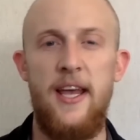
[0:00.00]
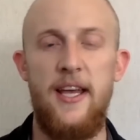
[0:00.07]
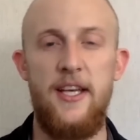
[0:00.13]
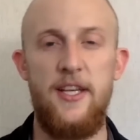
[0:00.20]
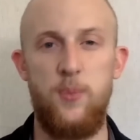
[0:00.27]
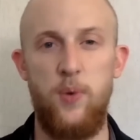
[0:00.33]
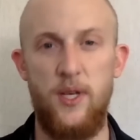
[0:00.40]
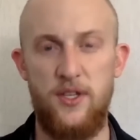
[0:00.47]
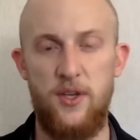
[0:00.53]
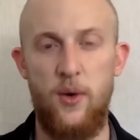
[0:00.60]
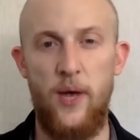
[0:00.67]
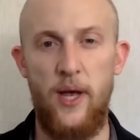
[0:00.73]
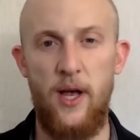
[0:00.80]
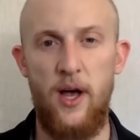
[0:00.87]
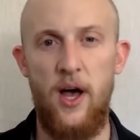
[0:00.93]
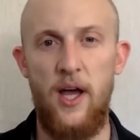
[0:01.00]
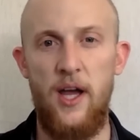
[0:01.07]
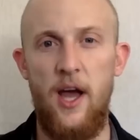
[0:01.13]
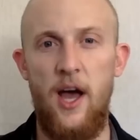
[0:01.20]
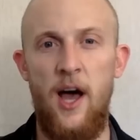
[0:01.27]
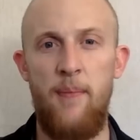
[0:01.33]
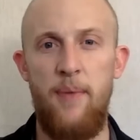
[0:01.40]
is what's going
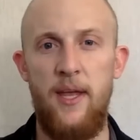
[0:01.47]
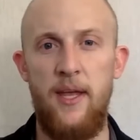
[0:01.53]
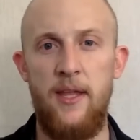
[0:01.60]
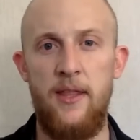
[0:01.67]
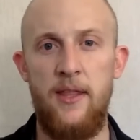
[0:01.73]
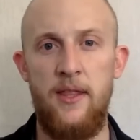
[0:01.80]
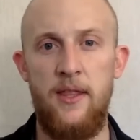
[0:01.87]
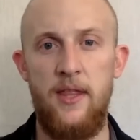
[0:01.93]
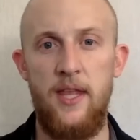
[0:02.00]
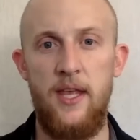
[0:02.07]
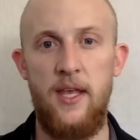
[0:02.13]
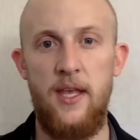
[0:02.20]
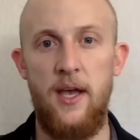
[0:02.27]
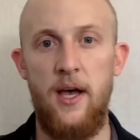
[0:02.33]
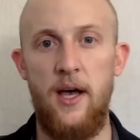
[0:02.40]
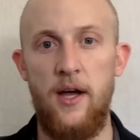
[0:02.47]
on up in the